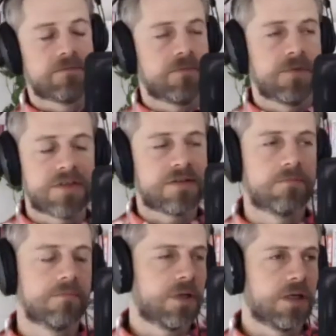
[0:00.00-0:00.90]
just
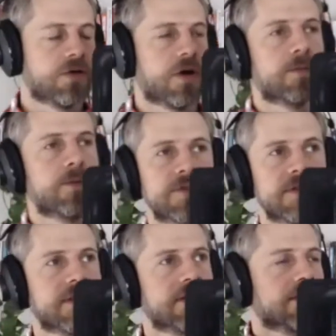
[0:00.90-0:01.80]
incredible to
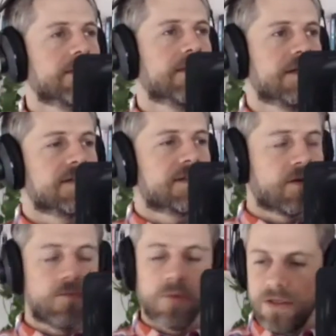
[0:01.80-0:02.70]
think that there's so
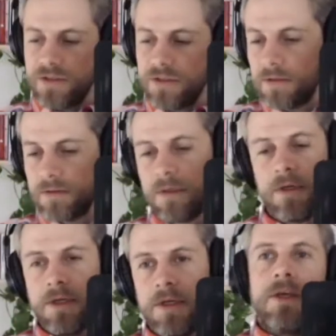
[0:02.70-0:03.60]
much,
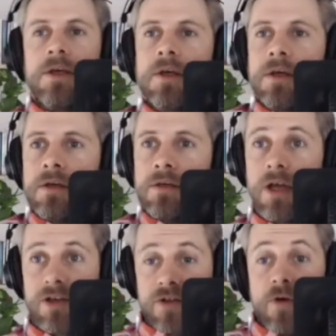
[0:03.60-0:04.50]

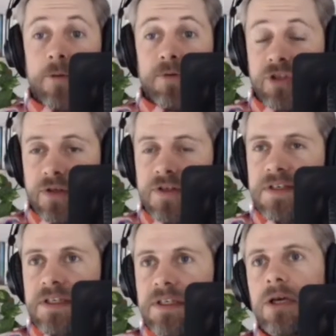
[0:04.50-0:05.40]
sort of
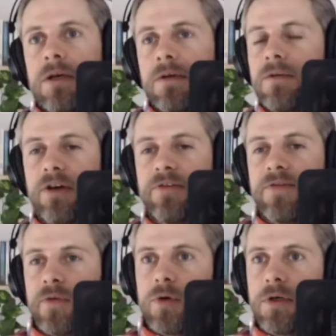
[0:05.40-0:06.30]
opportunity,
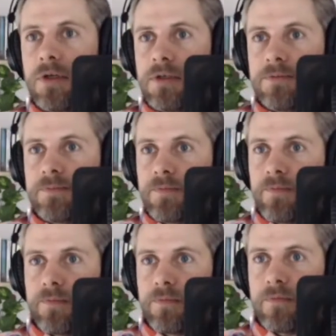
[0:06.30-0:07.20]
for,
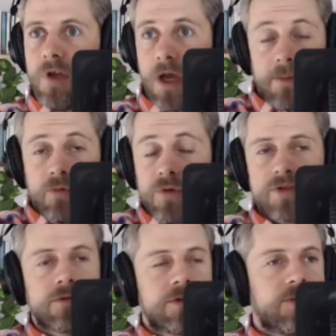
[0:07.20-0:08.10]

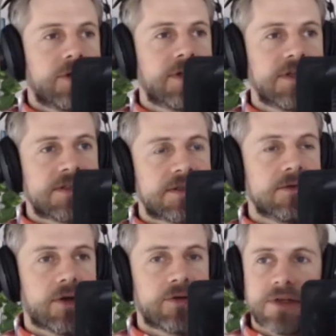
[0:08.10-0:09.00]
Aboriginal communities
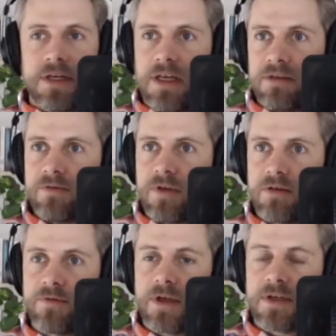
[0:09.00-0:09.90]
locally and
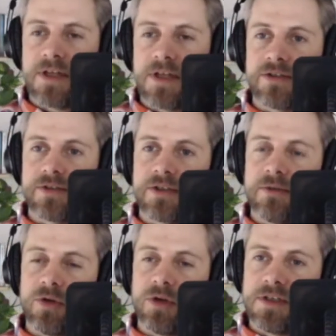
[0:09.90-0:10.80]
First Nations
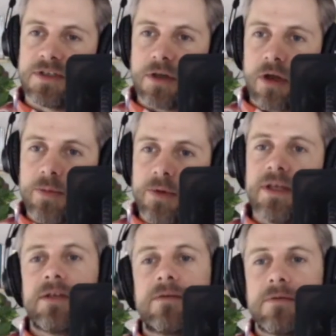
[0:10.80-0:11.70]
communities
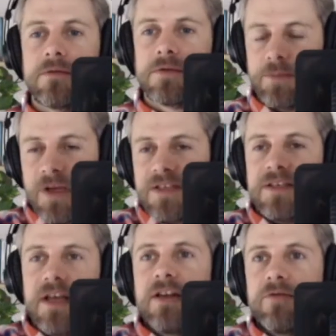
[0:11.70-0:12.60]
globally to basically
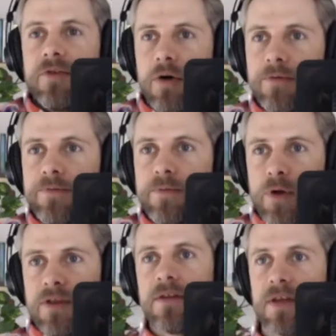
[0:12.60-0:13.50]
get involved with
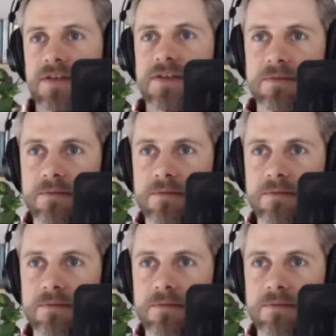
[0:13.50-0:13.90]
this,